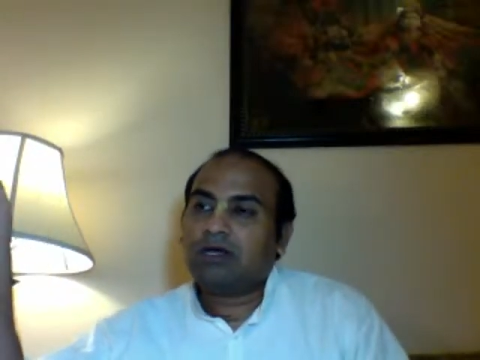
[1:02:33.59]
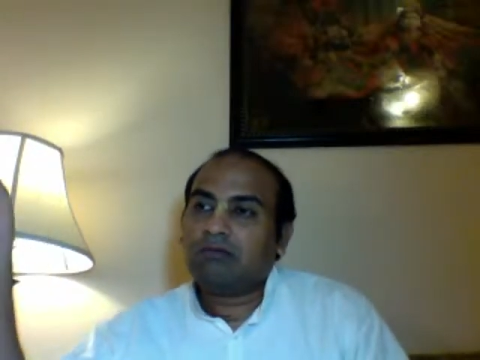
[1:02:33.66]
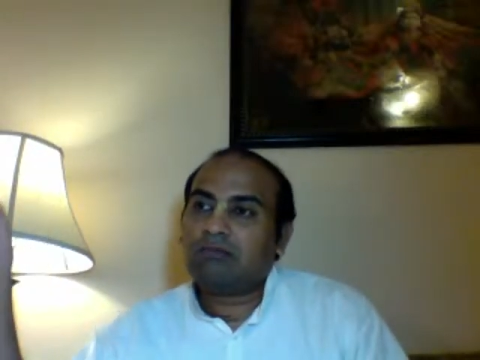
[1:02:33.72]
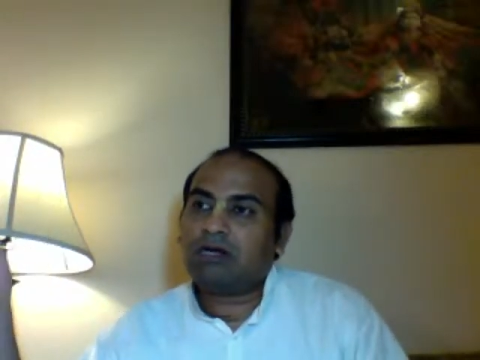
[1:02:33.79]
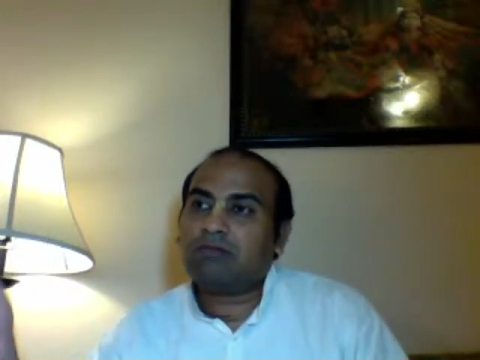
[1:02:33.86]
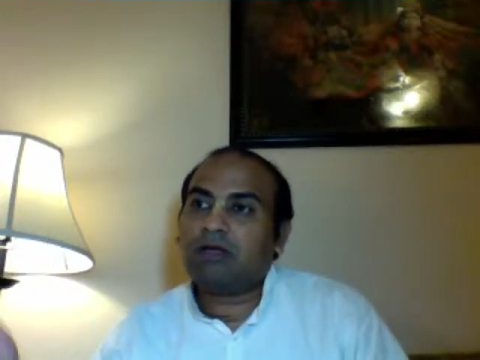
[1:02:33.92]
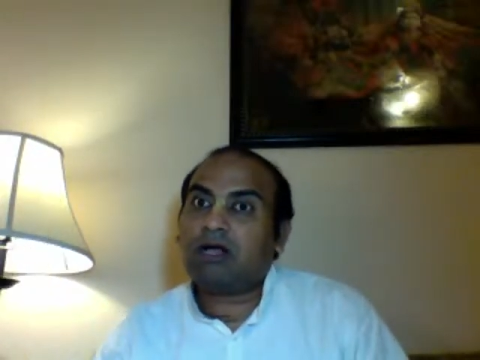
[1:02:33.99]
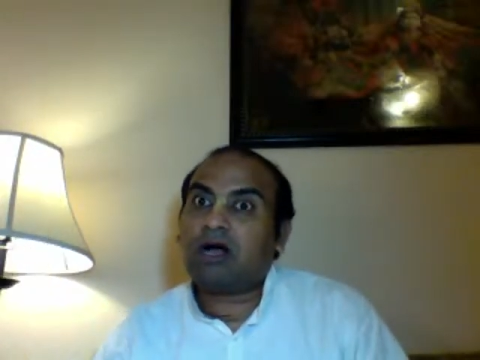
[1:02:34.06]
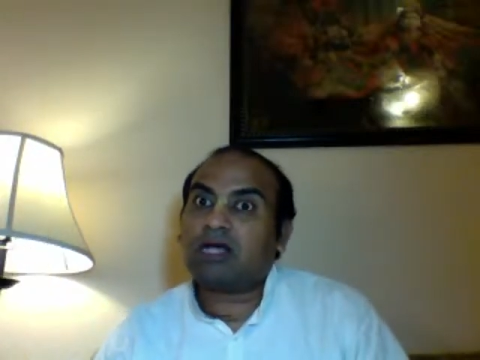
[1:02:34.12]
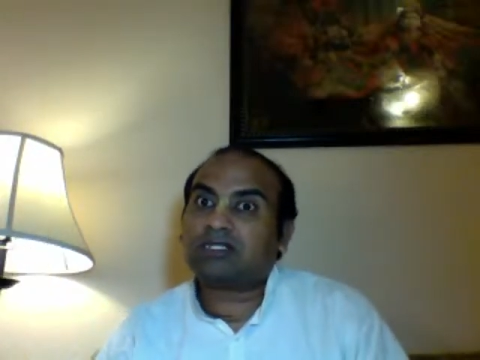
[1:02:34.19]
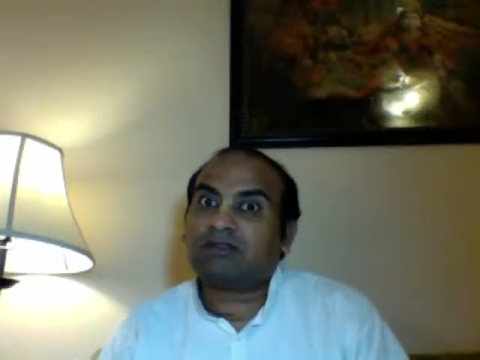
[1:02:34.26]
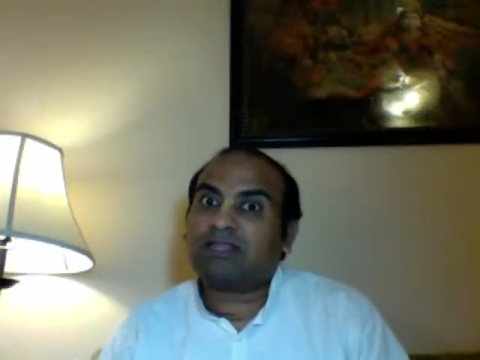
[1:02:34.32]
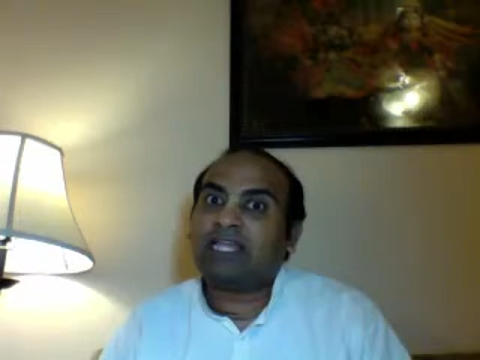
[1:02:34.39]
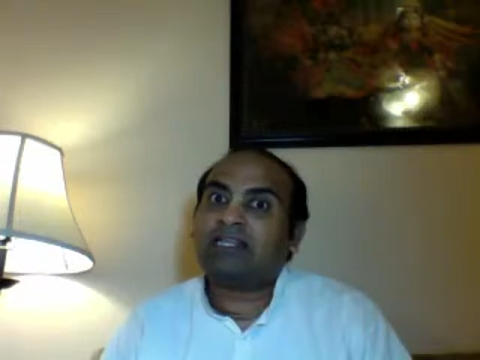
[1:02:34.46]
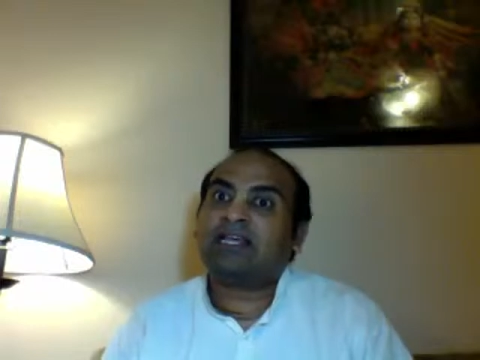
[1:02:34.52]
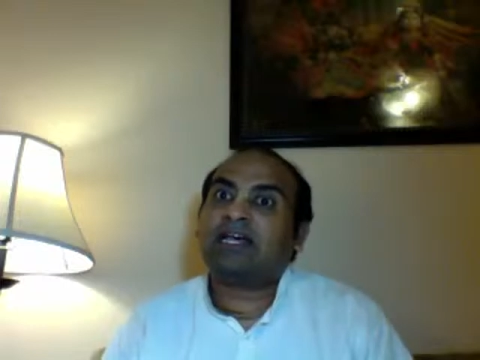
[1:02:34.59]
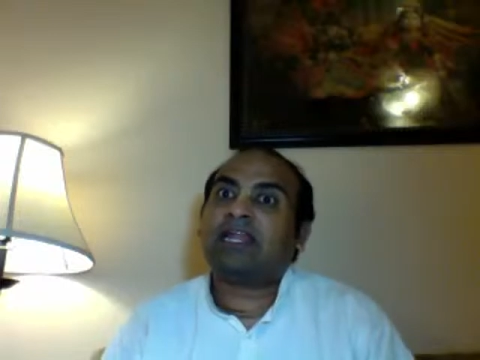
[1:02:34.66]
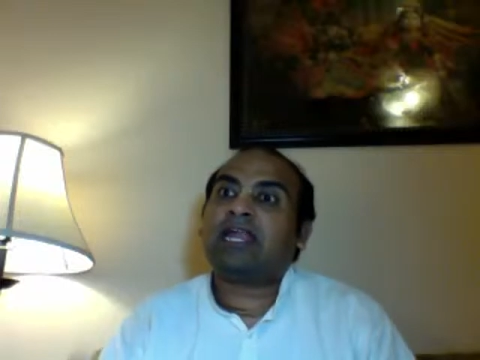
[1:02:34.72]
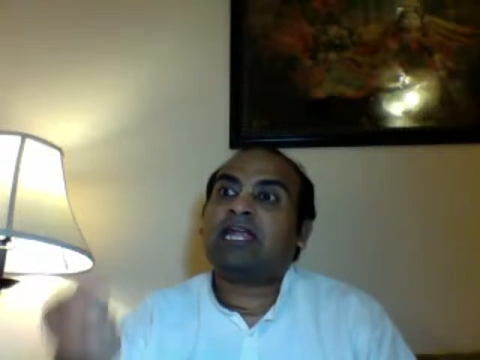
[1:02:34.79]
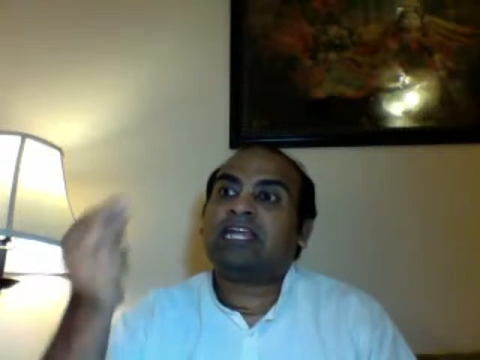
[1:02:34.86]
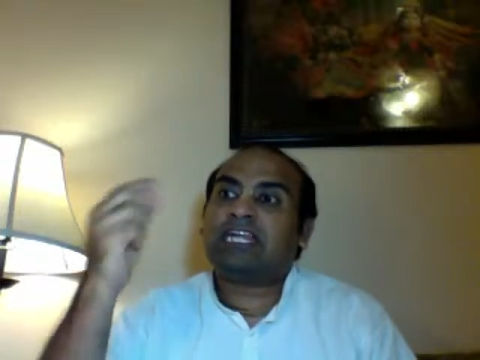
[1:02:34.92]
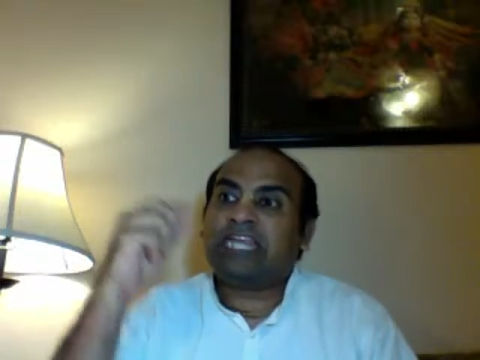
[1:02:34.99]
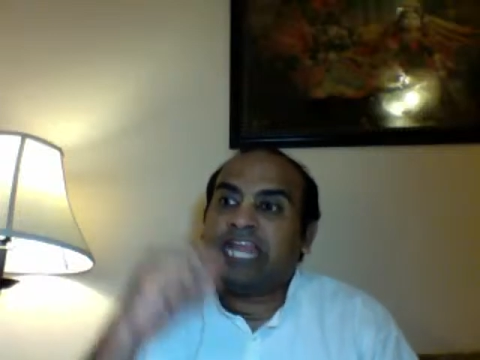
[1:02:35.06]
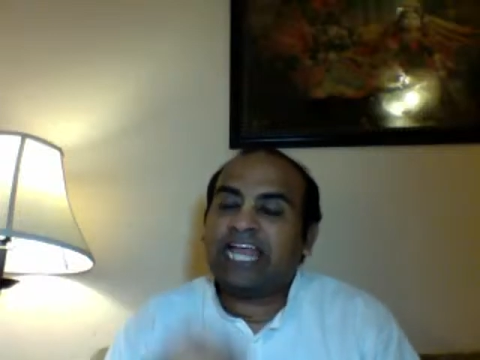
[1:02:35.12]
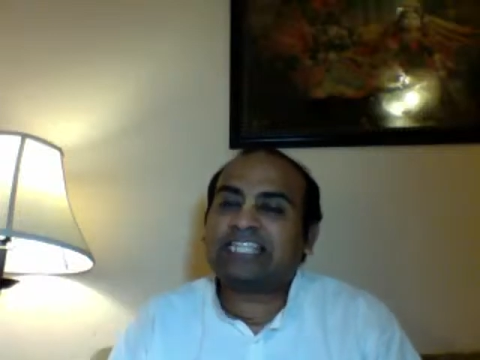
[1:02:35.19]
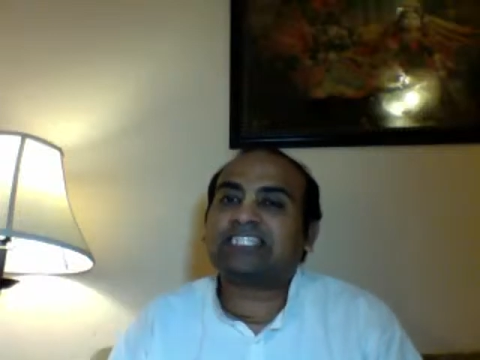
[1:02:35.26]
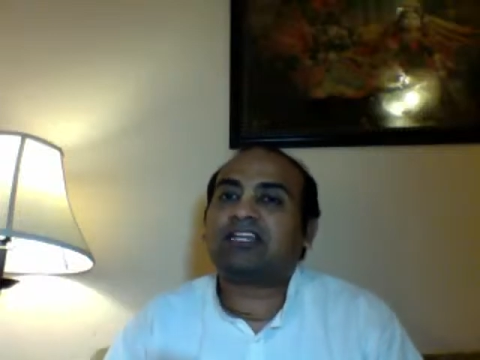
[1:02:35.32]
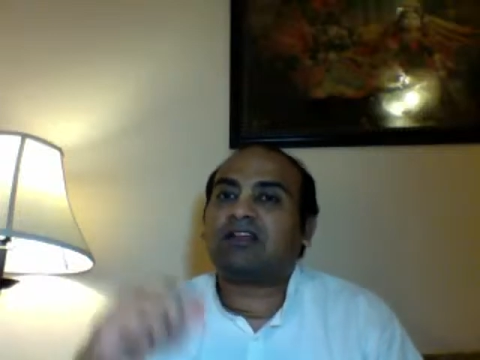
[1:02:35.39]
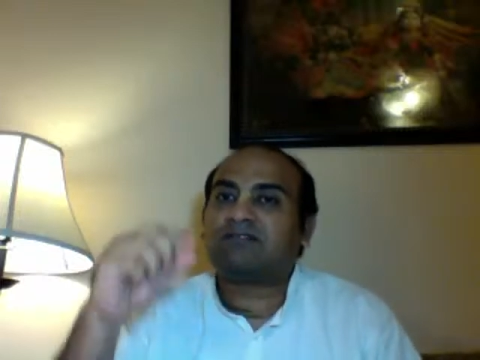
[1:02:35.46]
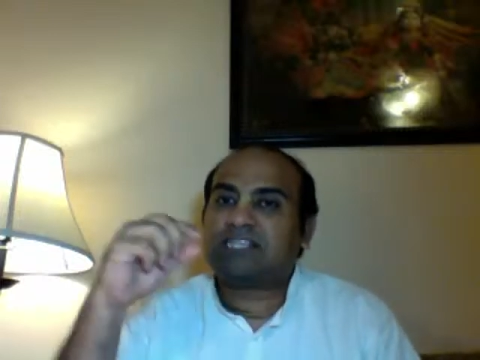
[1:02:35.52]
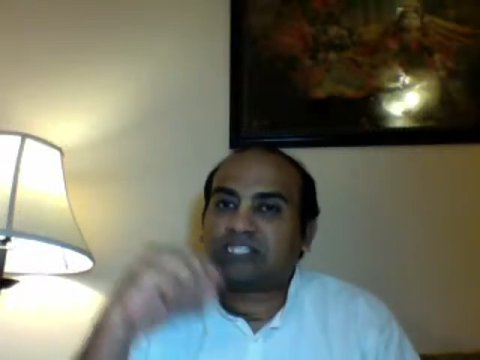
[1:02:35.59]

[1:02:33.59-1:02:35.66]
but because of the inherent nature of the